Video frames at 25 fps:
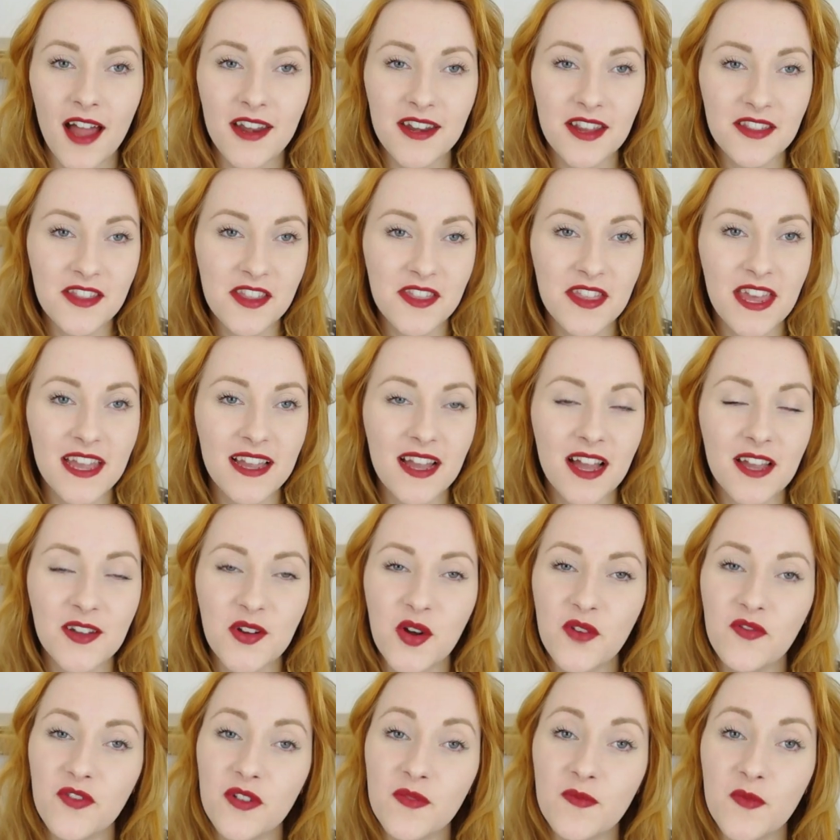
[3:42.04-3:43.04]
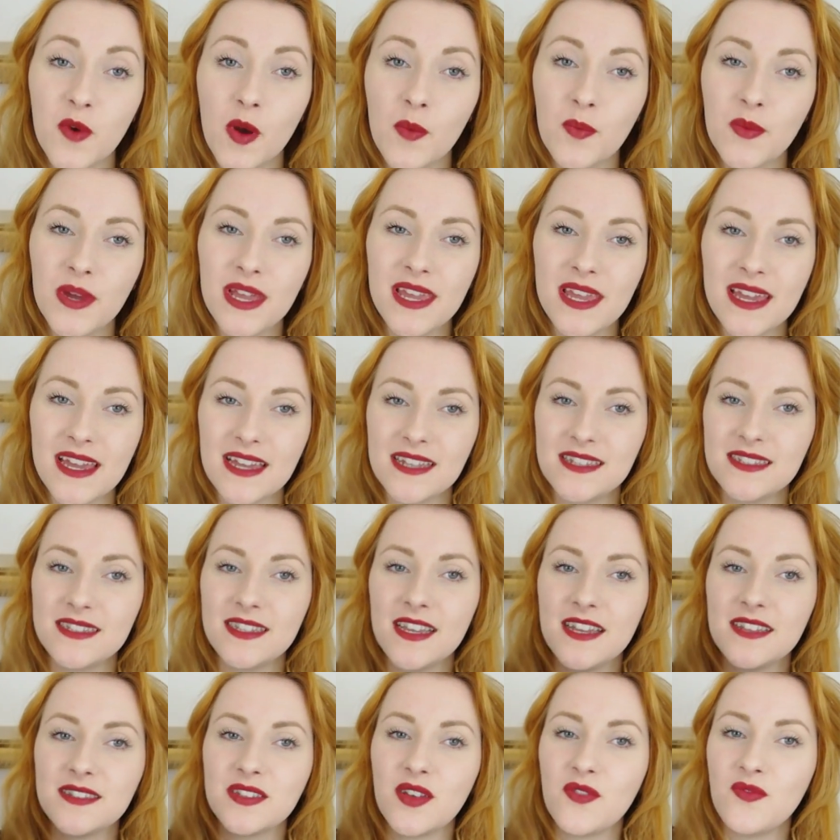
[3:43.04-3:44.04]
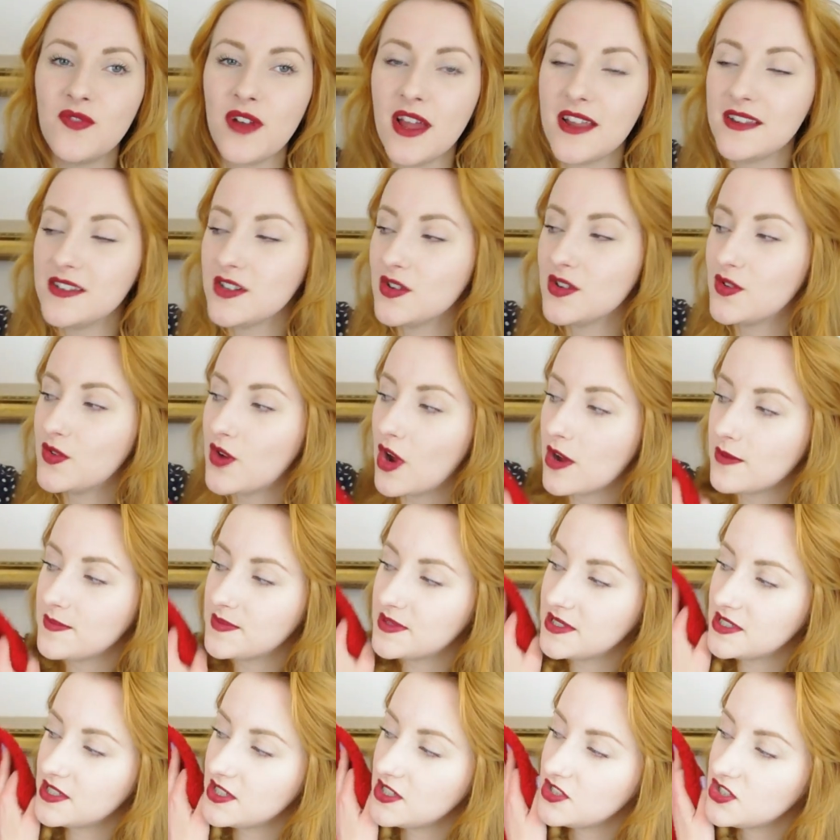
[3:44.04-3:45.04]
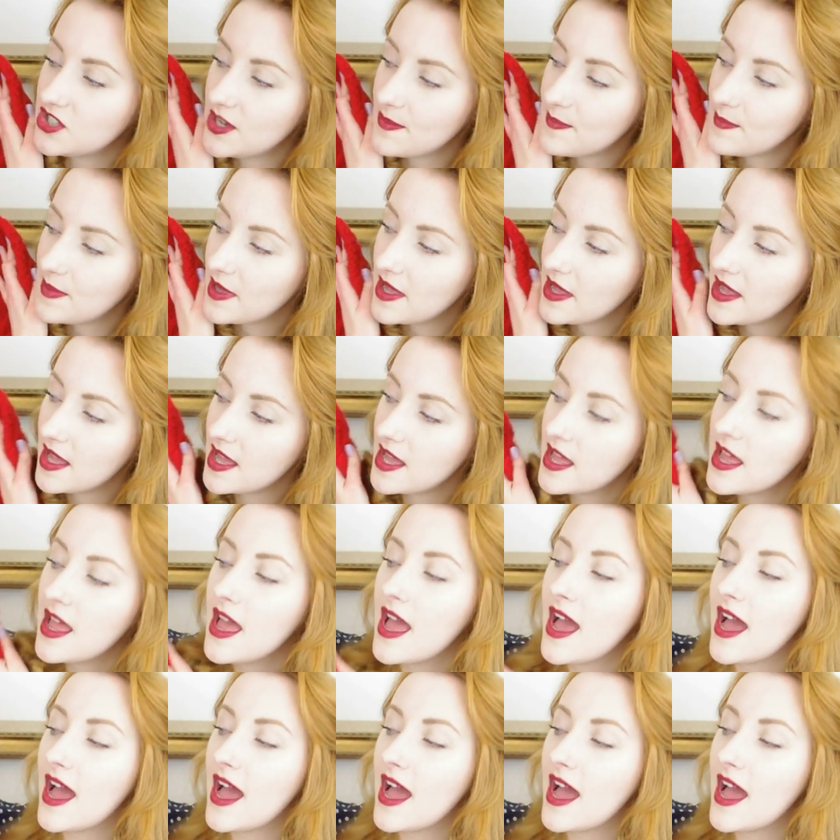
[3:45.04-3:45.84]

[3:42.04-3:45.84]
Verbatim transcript: Another thing I got from Romwe is this red cropped jumper